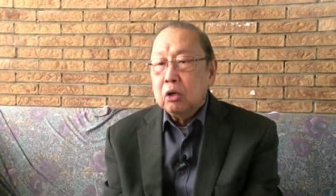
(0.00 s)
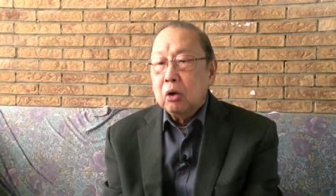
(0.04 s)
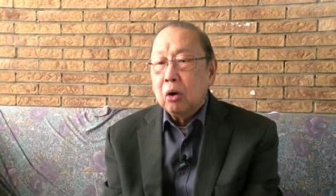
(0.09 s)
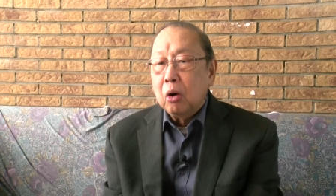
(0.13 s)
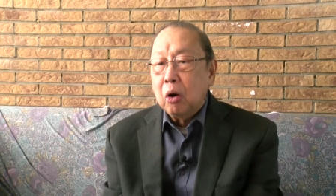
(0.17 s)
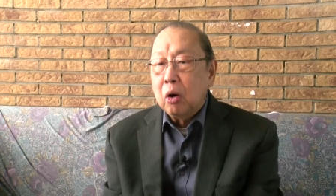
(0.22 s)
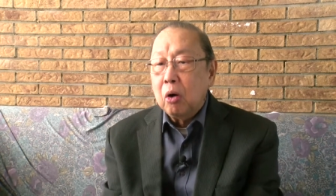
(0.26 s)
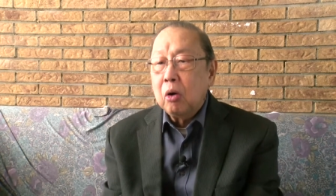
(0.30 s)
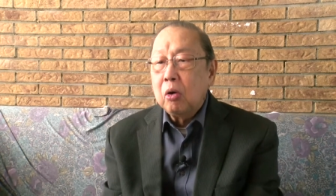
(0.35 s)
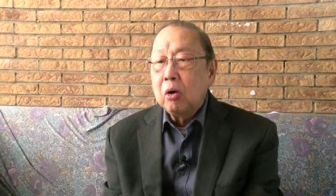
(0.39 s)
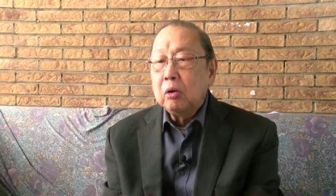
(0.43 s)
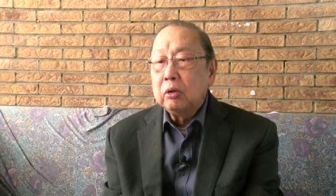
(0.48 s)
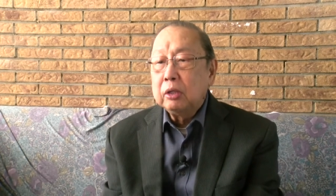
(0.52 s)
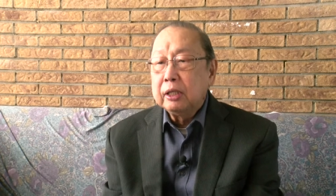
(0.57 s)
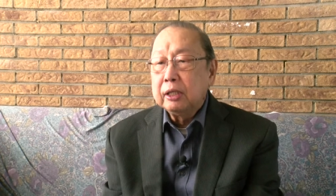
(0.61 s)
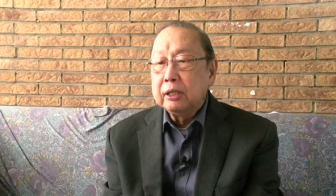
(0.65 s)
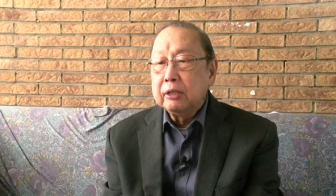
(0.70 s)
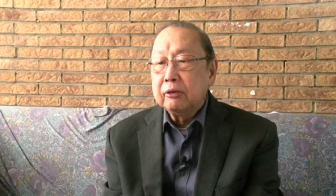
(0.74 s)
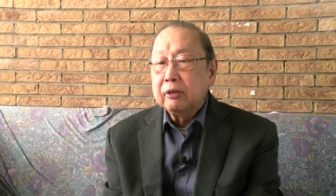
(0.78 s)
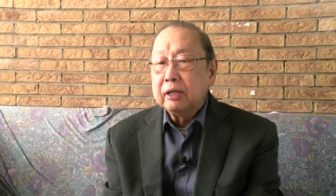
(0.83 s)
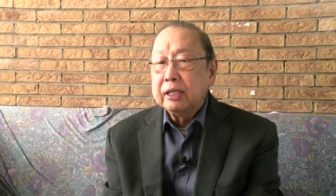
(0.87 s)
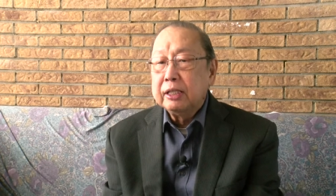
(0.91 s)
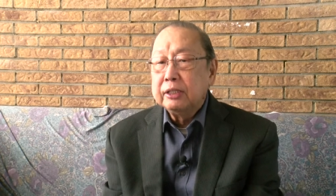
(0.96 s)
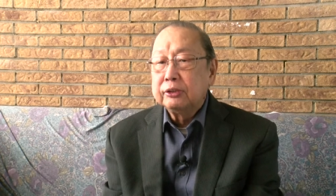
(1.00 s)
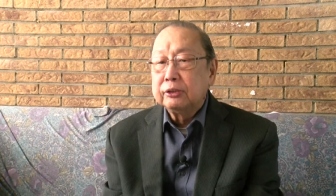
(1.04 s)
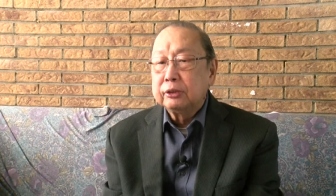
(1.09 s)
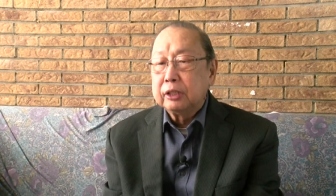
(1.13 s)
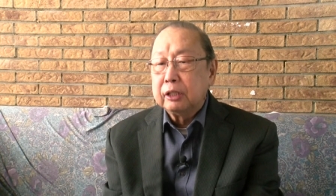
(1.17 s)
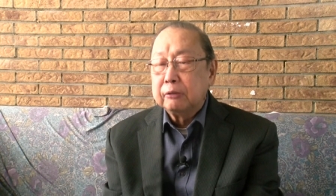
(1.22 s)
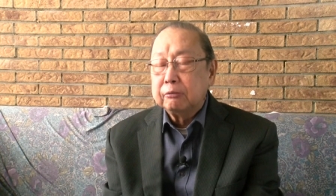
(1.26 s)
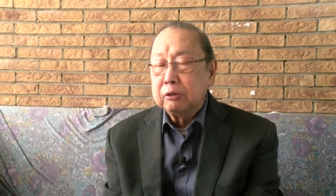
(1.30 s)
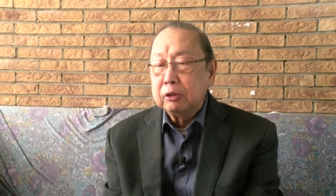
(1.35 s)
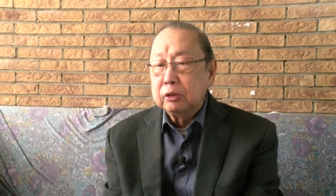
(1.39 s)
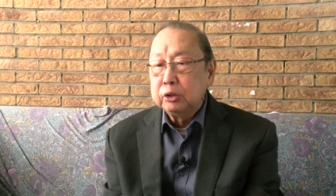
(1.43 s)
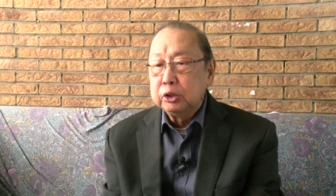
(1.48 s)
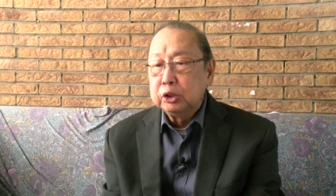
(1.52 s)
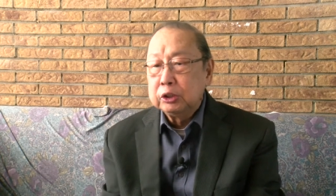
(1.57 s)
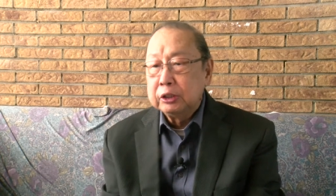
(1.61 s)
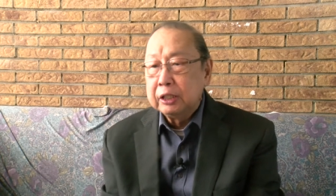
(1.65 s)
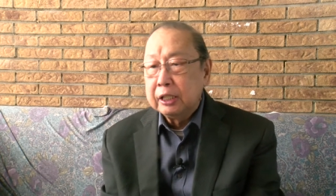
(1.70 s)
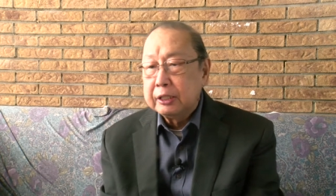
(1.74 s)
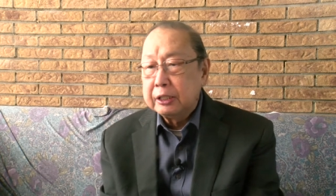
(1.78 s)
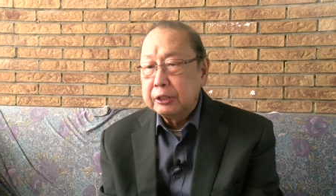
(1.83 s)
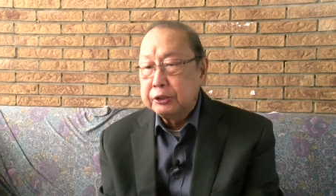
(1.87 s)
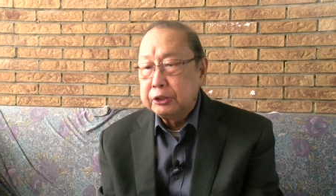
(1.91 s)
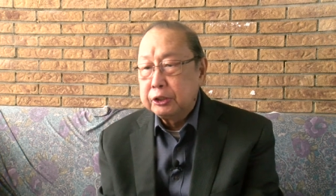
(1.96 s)
all the great
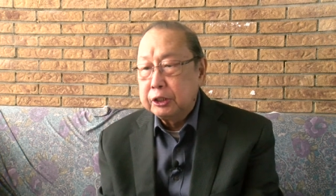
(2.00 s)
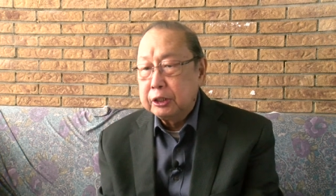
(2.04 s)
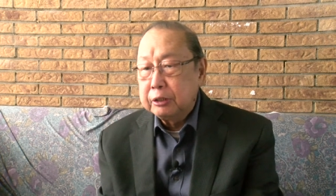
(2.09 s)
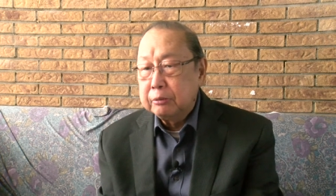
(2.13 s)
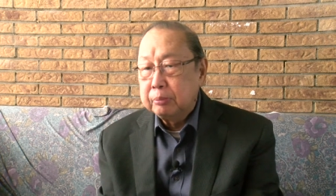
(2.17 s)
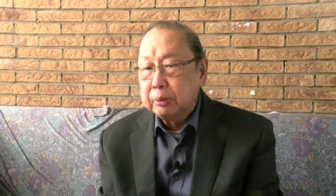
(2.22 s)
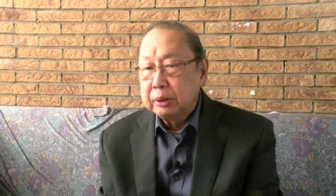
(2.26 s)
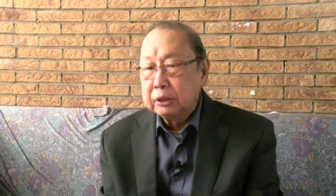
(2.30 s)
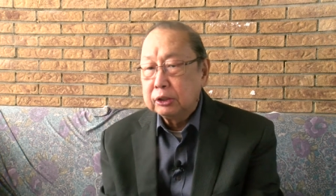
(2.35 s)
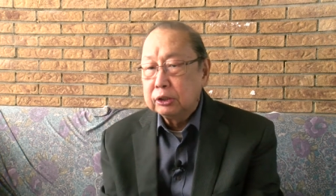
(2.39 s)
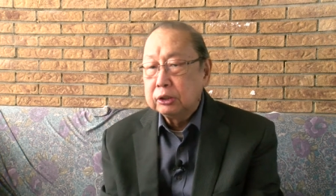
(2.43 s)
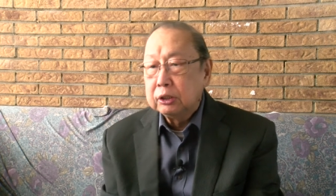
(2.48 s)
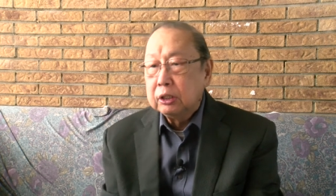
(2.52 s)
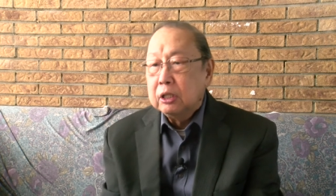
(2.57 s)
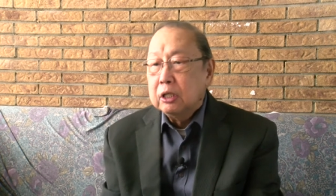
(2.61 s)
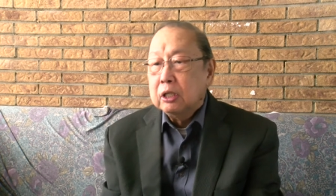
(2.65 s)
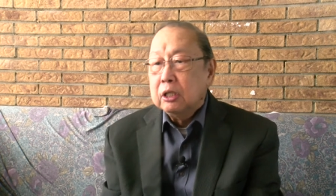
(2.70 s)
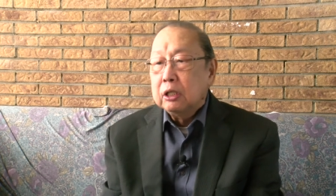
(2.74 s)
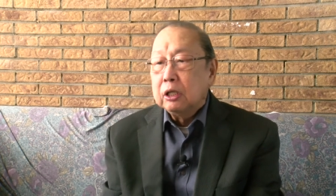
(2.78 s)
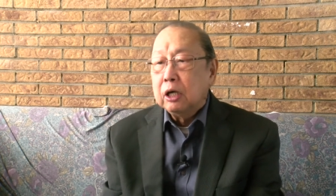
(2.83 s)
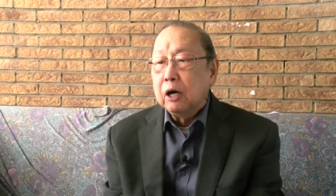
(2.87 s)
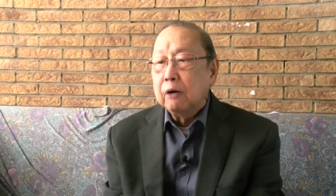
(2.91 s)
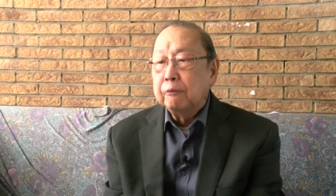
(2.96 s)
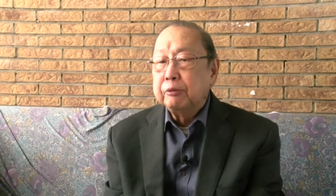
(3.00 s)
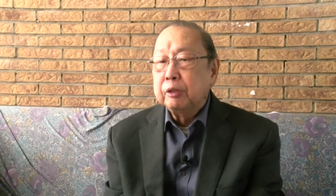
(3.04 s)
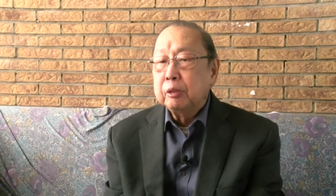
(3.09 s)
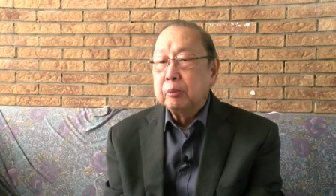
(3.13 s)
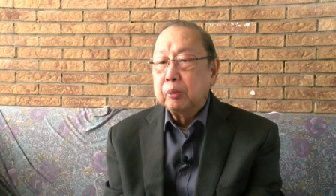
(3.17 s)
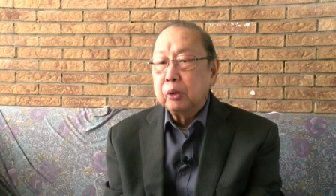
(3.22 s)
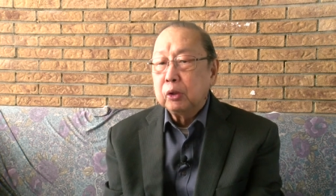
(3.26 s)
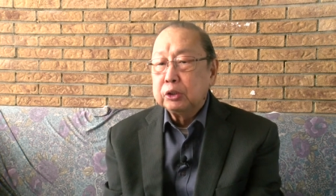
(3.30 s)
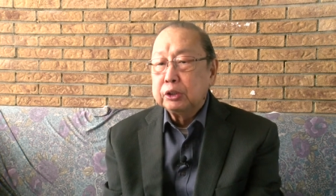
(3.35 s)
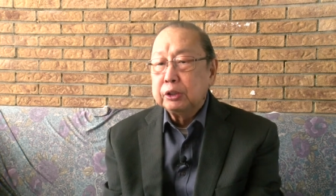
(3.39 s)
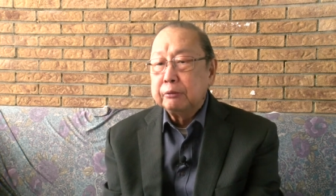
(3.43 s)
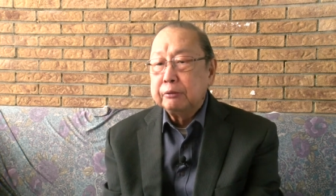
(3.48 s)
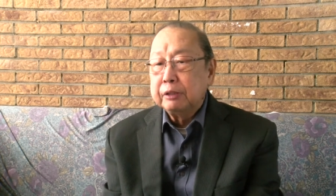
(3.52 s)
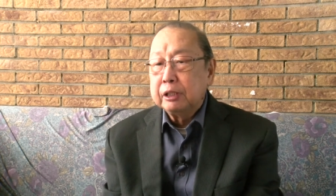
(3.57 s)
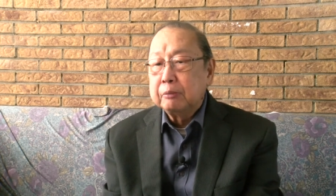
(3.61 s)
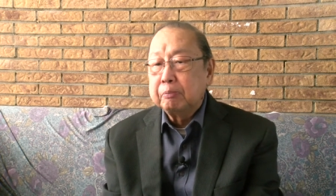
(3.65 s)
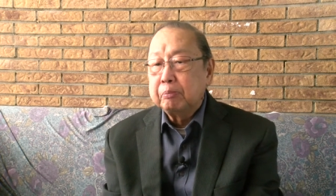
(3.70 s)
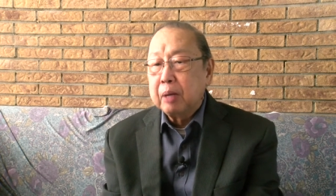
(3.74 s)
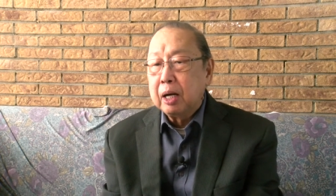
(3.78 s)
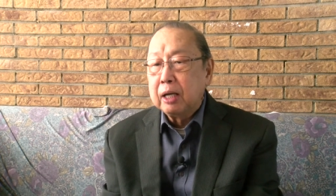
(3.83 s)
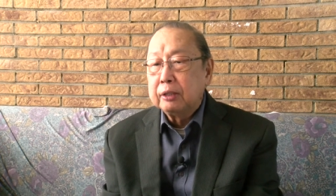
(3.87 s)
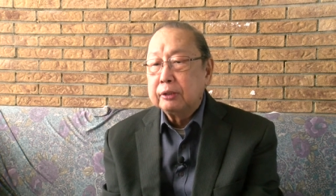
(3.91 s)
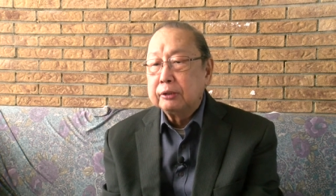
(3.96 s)
revolutionary achievements of the Bolshevik
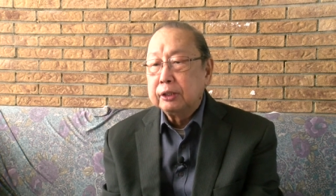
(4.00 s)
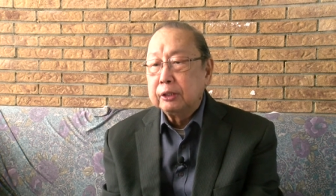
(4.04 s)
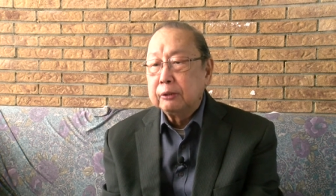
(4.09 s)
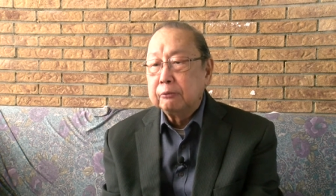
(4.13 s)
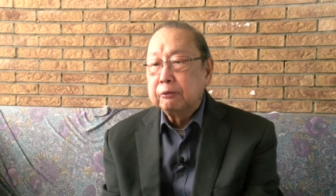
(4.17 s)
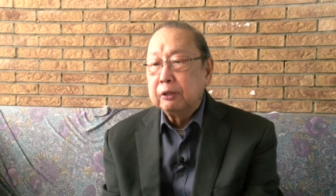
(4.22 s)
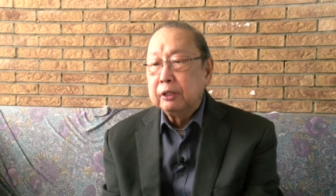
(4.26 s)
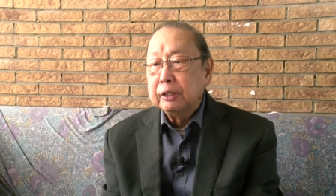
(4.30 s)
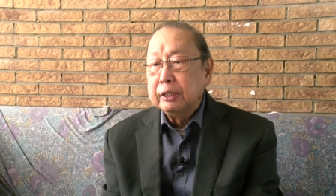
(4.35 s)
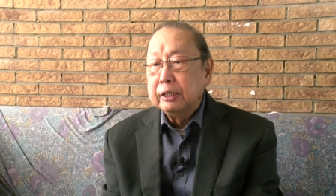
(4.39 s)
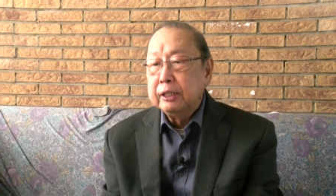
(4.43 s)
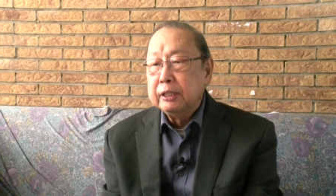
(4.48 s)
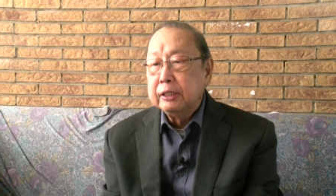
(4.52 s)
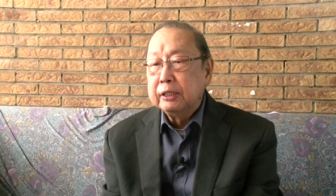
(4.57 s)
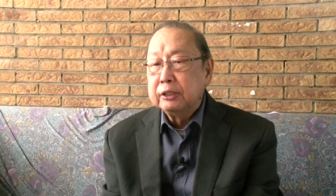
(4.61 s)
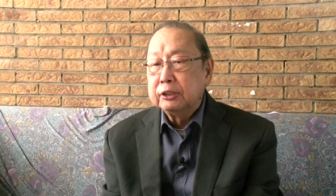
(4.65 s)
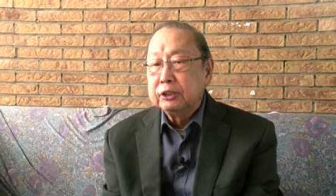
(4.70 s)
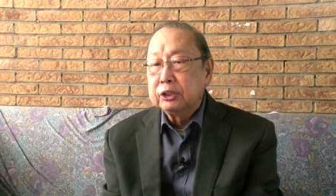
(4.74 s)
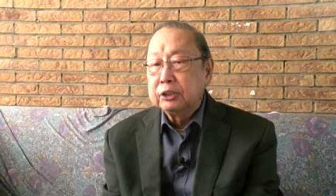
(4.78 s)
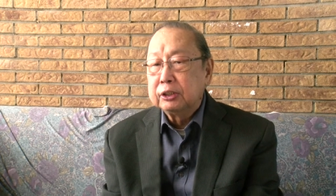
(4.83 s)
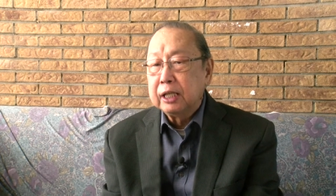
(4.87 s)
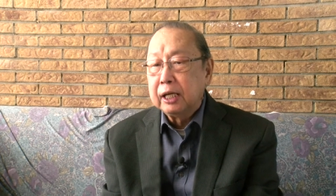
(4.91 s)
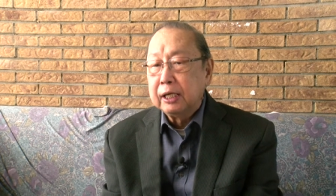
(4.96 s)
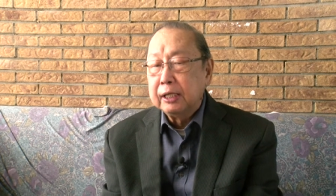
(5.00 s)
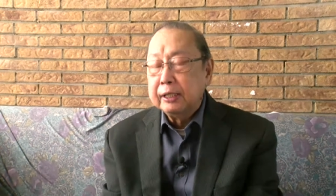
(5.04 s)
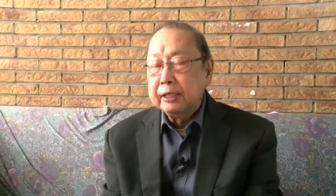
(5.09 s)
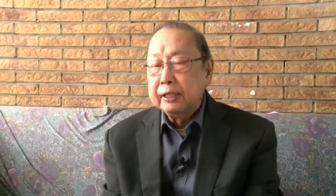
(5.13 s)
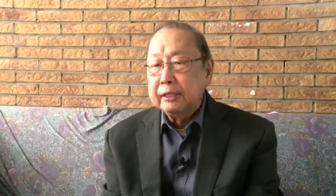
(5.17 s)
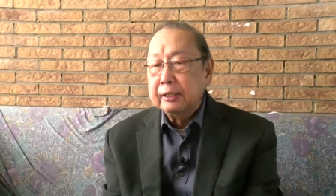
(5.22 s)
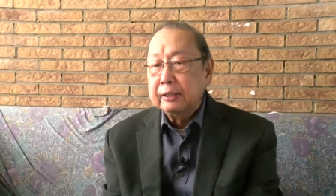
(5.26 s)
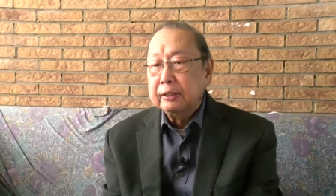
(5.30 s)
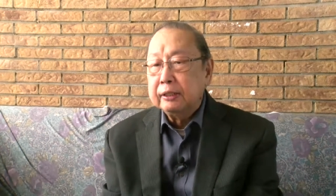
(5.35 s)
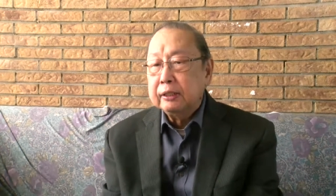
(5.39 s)
Party of Lenin and Stalin